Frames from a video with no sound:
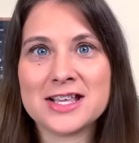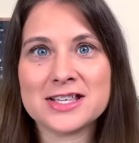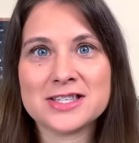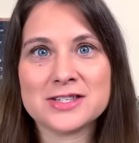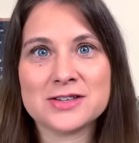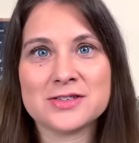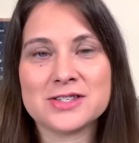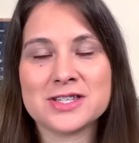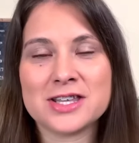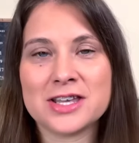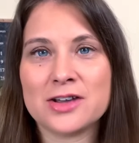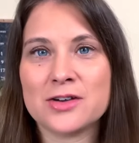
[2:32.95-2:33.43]

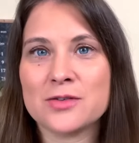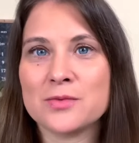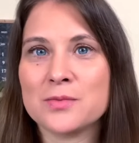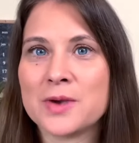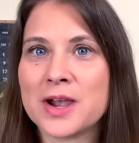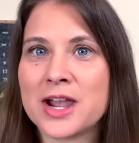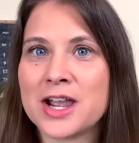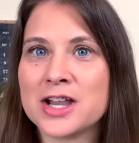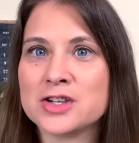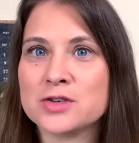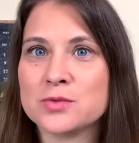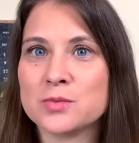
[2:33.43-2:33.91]
so Cinco
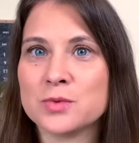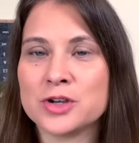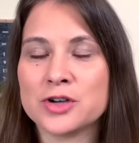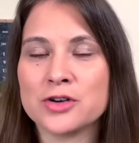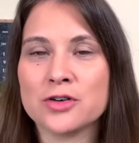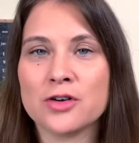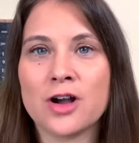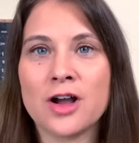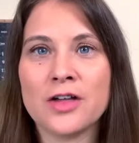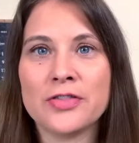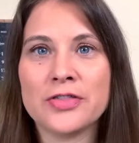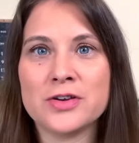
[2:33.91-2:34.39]
Ranch, when
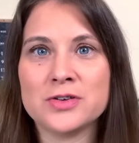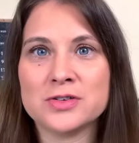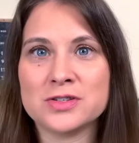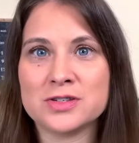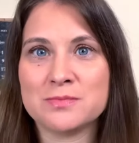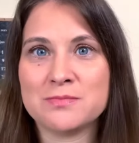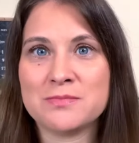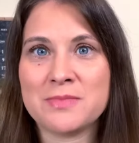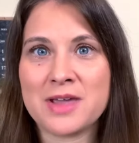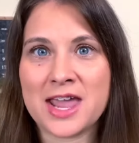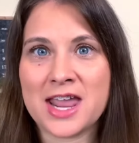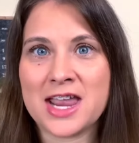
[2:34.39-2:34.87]
you're on those
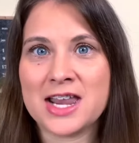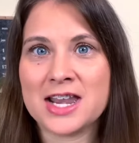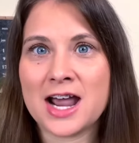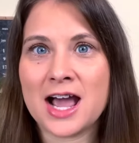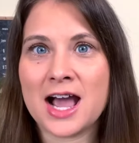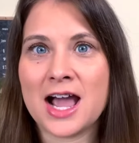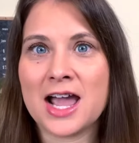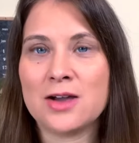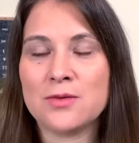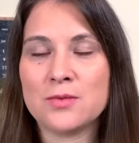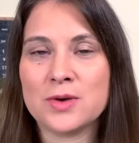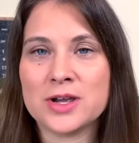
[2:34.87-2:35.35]
main
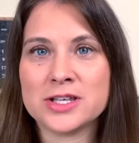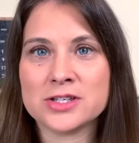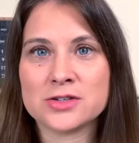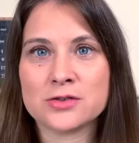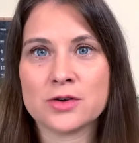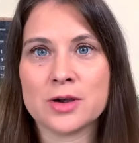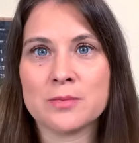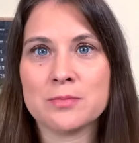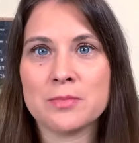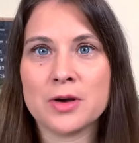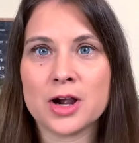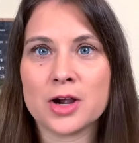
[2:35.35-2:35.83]
highways,
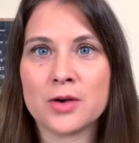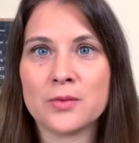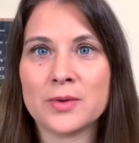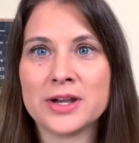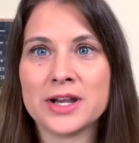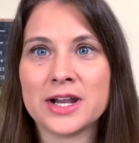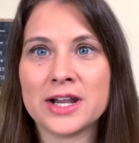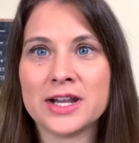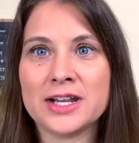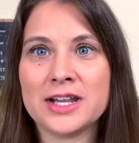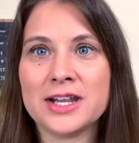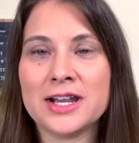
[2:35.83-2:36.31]
Grand Parkway
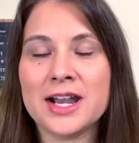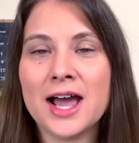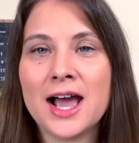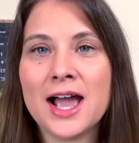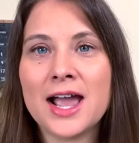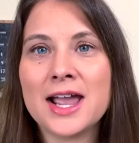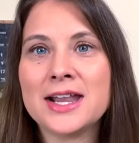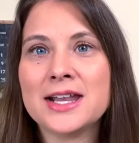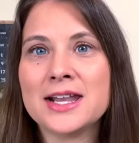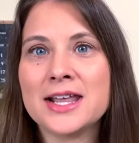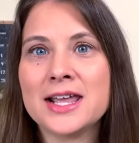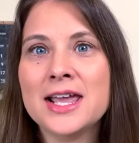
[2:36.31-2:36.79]

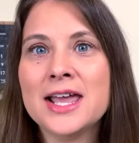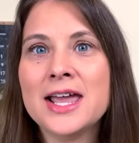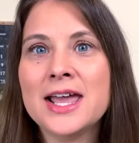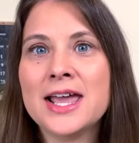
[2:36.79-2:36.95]
99